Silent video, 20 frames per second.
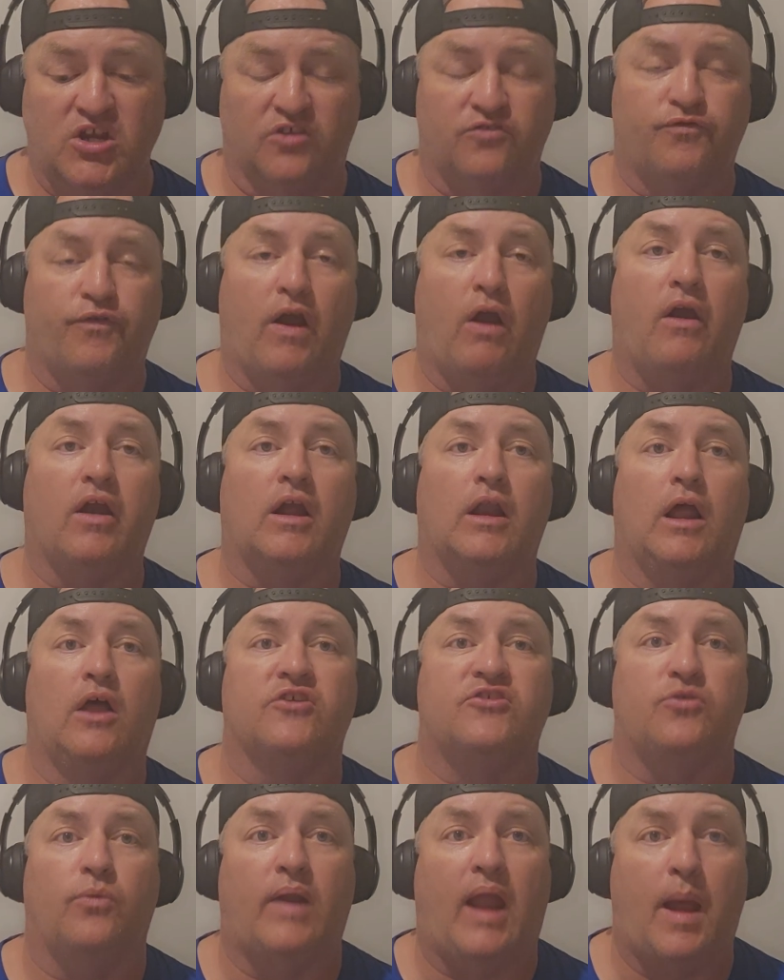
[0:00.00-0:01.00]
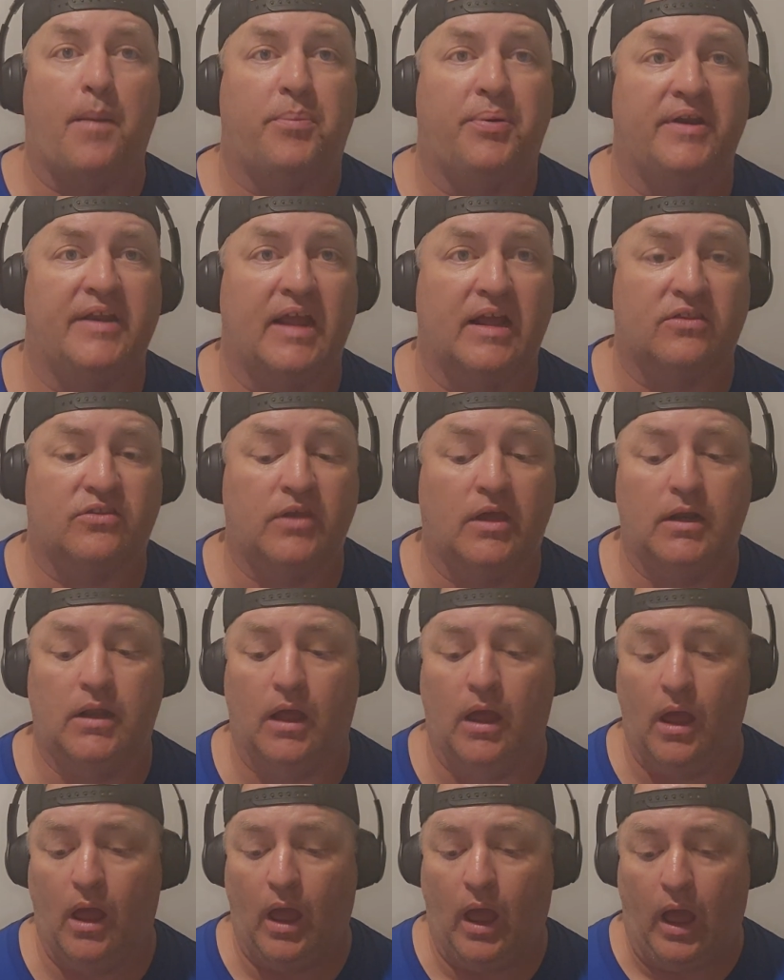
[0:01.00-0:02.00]
is very close to what I
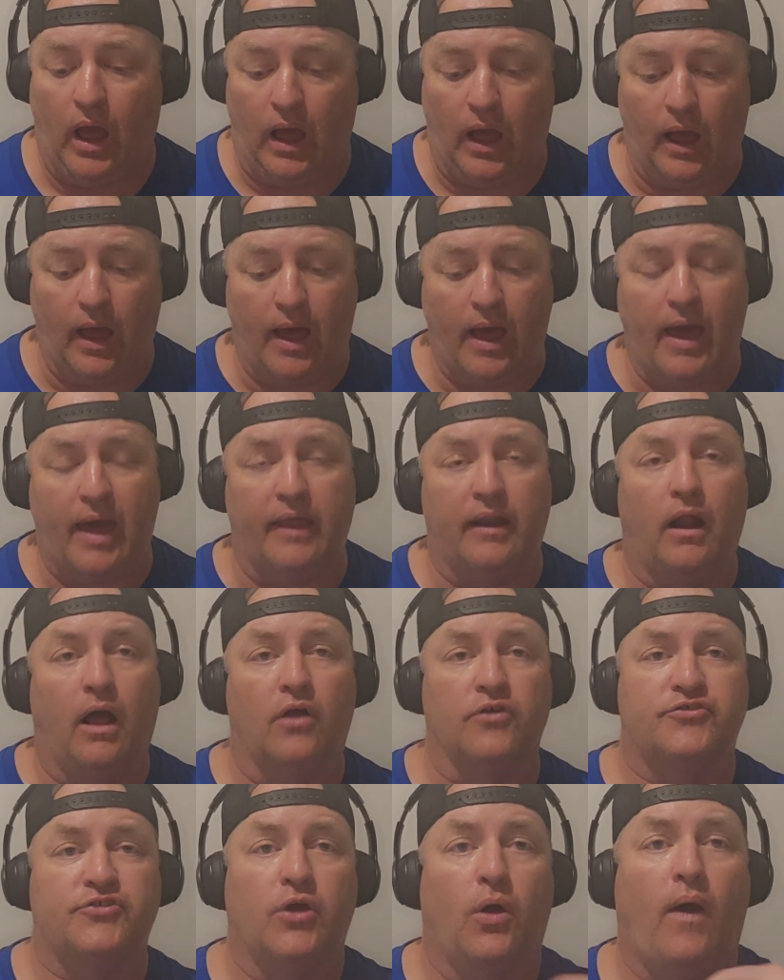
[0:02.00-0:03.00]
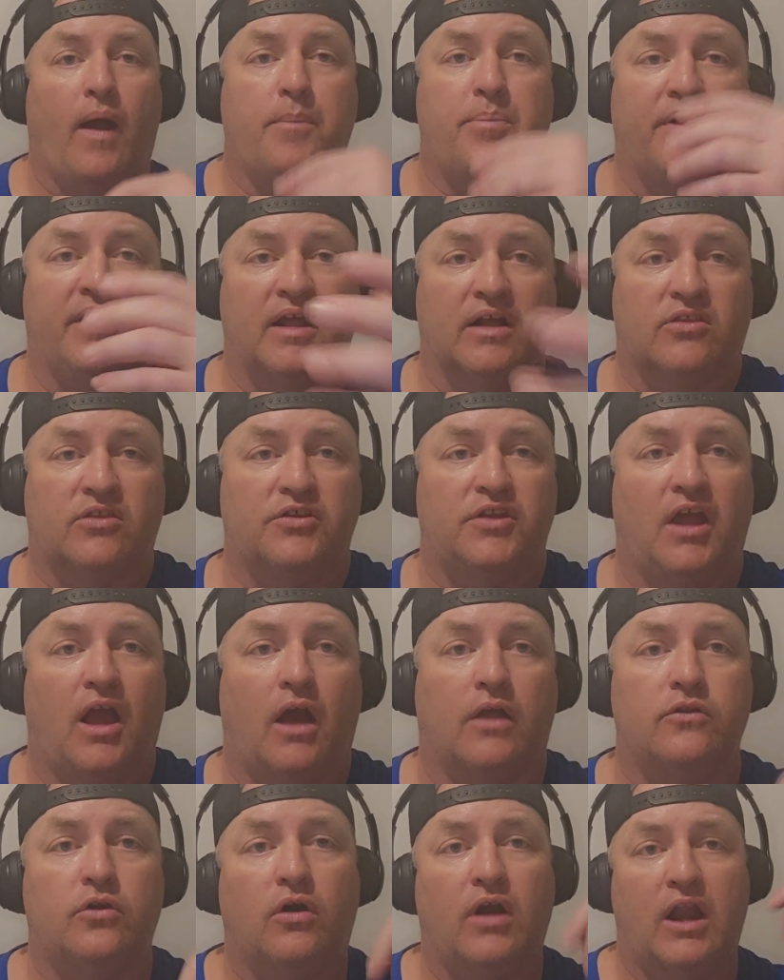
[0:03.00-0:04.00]
predicted. And also I predicted the
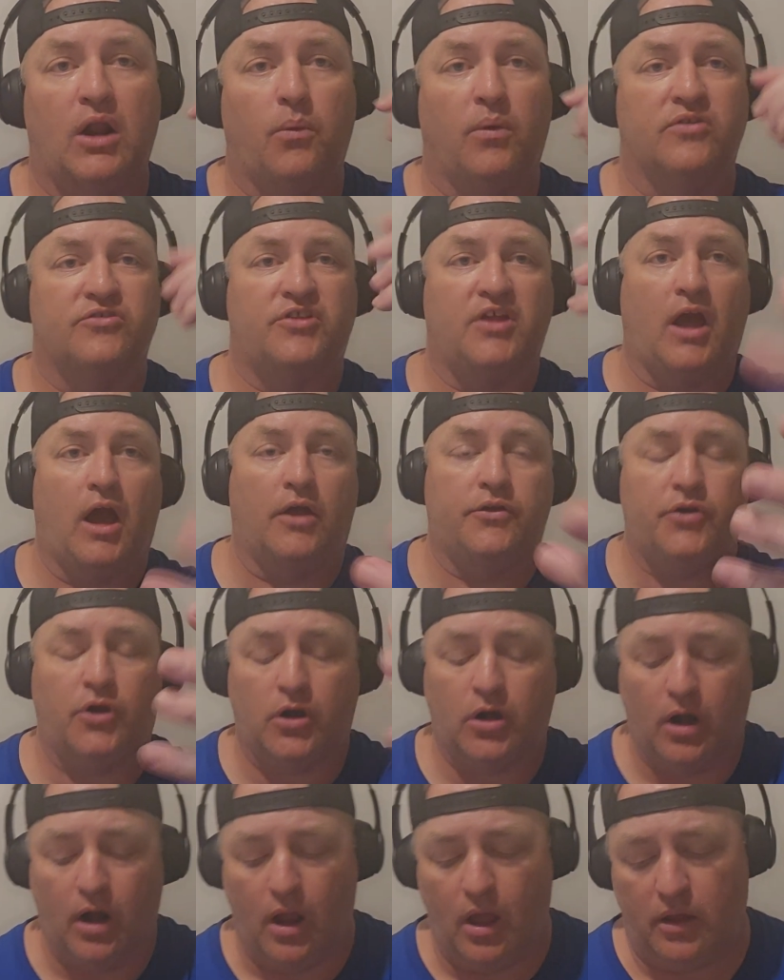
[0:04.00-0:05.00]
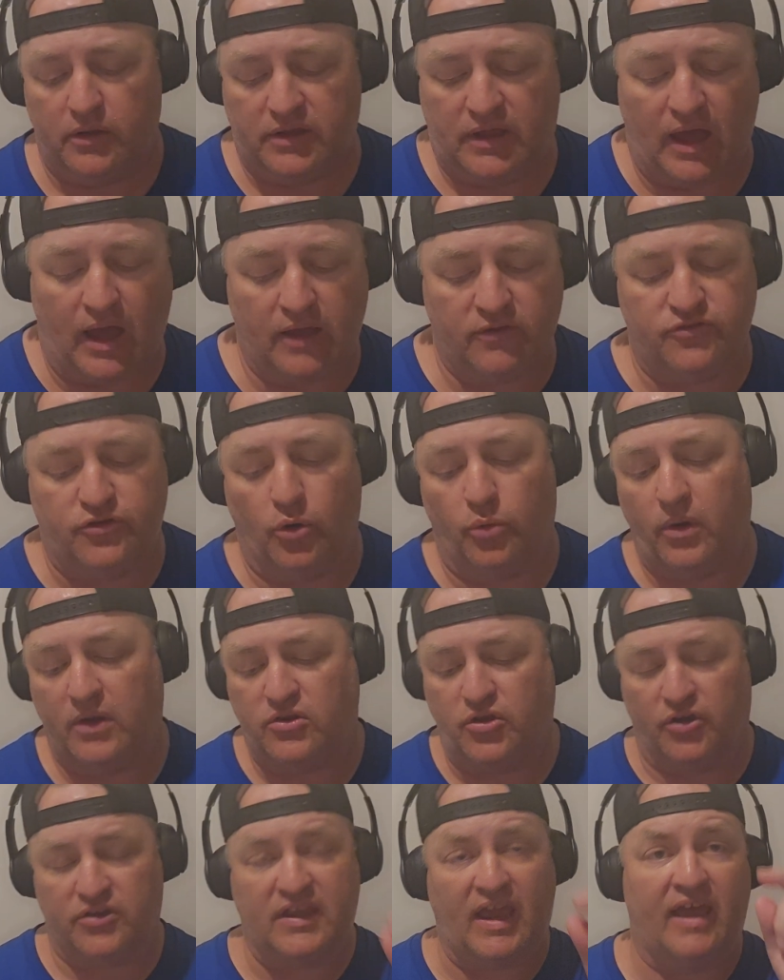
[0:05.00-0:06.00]
under, and it was the under. Okay, so we
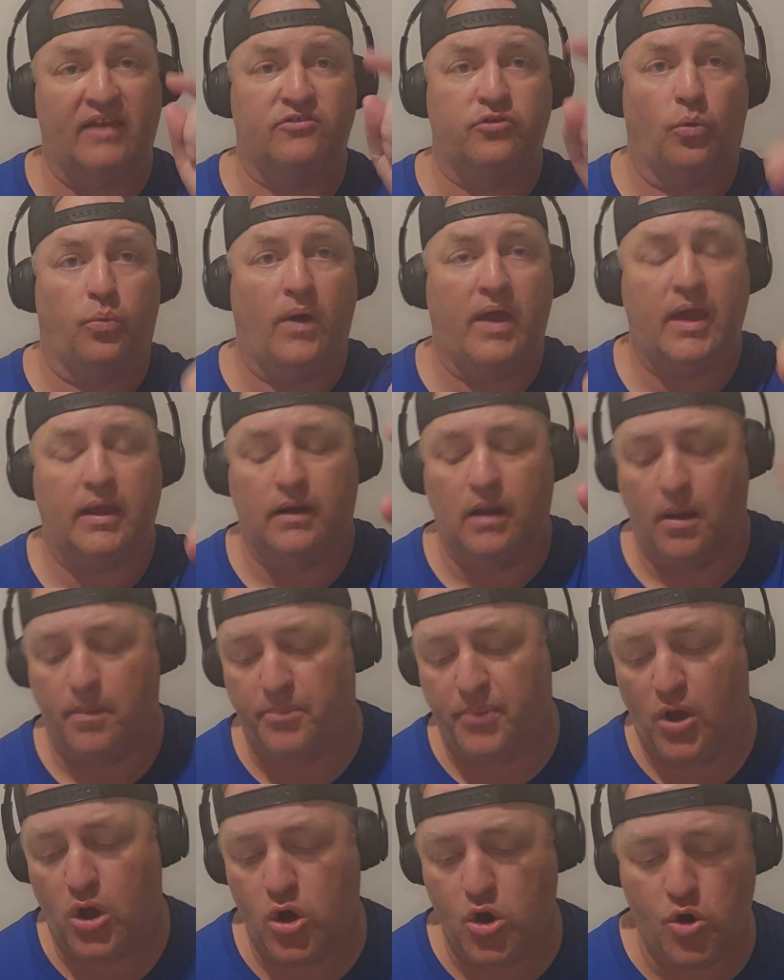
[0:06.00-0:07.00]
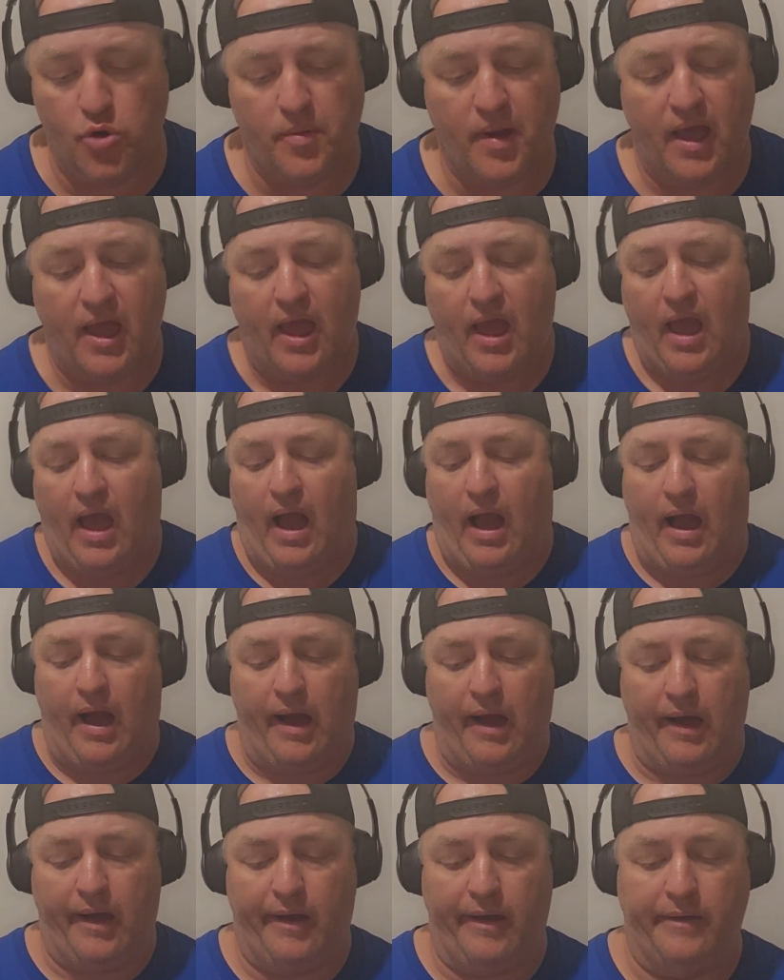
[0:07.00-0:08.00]
took that as a win. Boom.
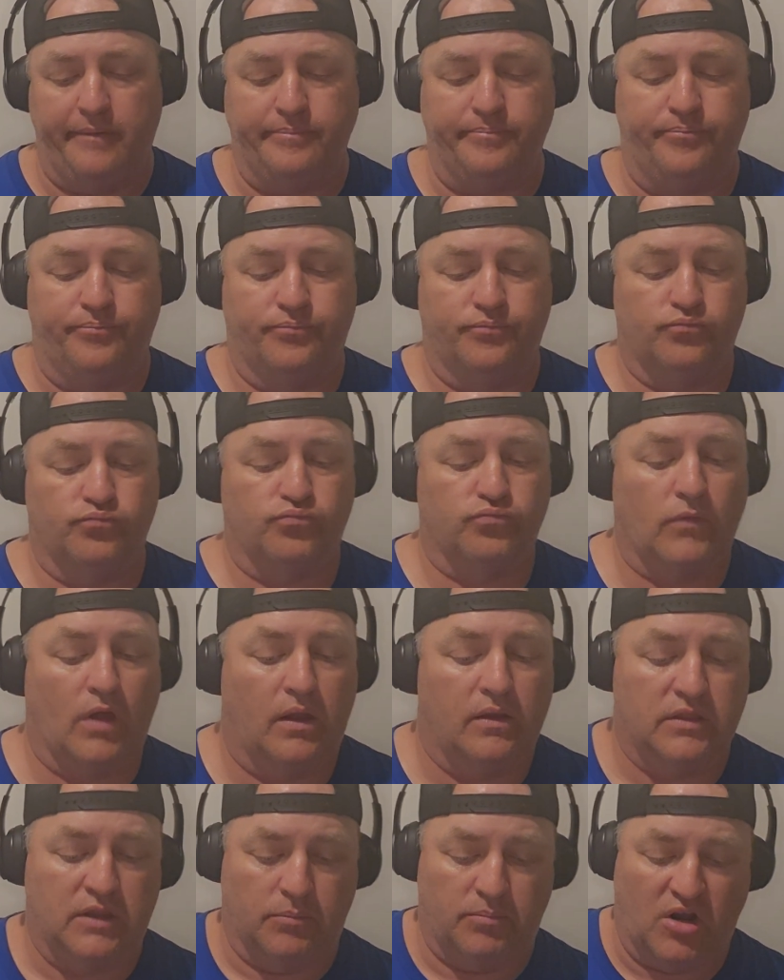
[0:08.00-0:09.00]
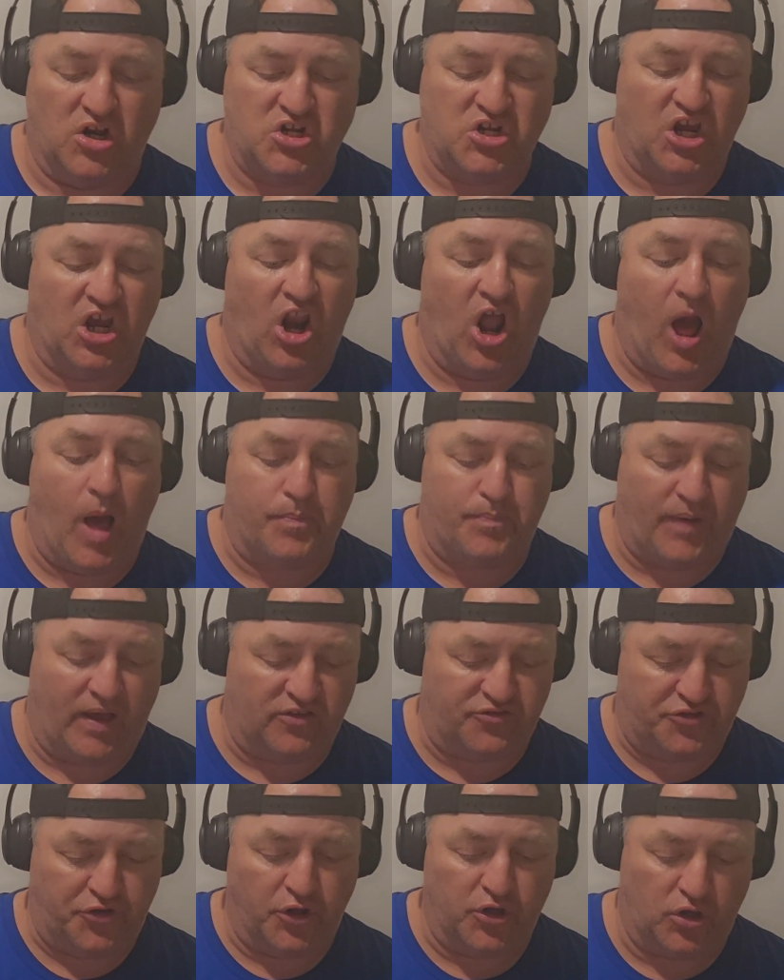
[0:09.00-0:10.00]
The Michigan
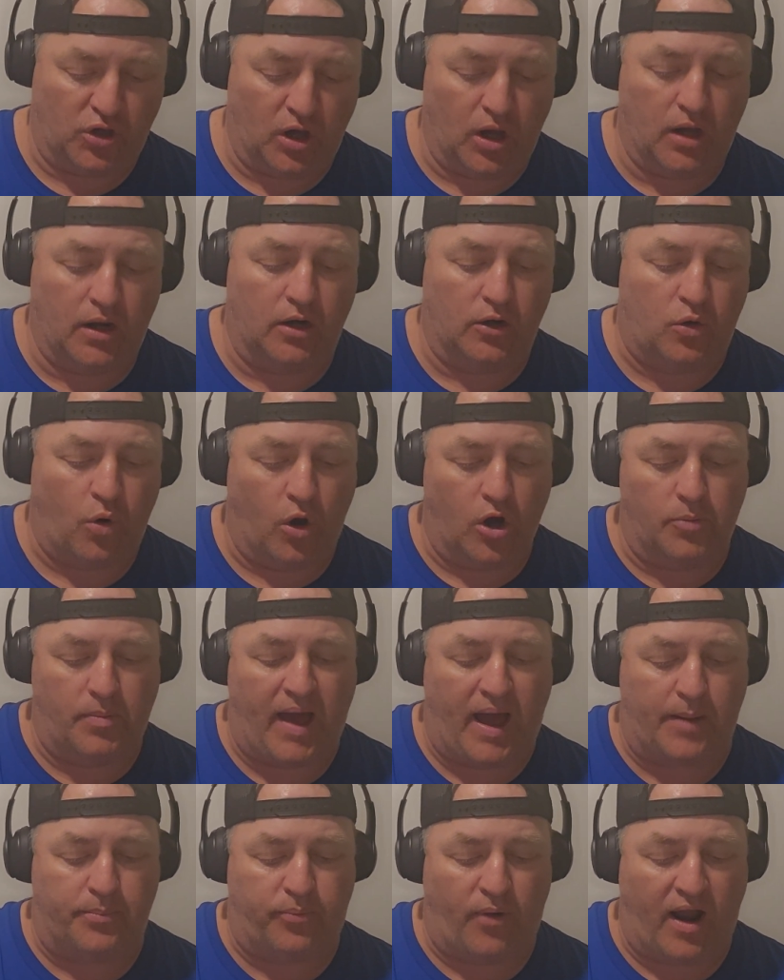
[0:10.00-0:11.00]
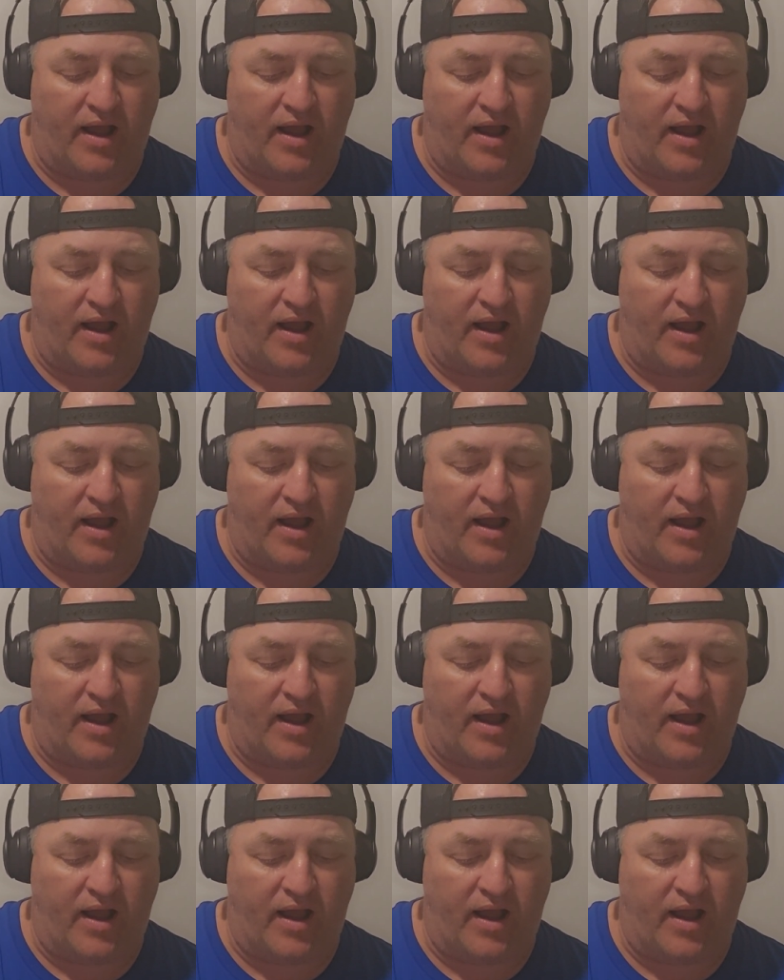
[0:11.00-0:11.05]
offense looked good. Their quarterback,